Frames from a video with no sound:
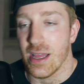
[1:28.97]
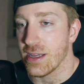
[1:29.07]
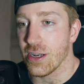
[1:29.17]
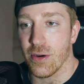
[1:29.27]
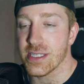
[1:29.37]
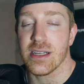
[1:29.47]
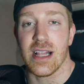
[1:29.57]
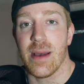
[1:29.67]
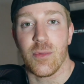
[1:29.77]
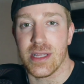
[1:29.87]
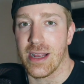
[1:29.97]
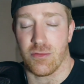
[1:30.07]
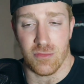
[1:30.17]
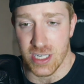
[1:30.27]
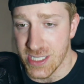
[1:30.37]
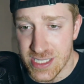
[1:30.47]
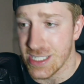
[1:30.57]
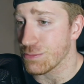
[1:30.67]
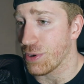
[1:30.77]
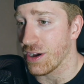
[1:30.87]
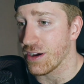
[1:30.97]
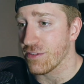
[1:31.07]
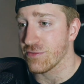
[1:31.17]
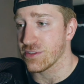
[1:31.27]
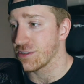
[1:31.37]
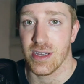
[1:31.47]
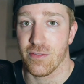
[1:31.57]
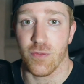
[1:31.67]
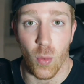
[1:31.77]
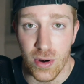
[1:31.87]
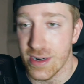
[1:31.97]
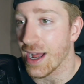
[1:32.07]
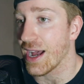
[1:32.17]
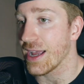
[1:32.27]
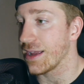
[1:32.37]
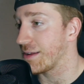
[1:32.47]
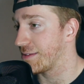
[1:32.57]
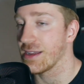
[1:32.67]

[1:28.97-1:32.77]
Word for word: you know, he's collabing with like Reese's Puffs, Fortnite.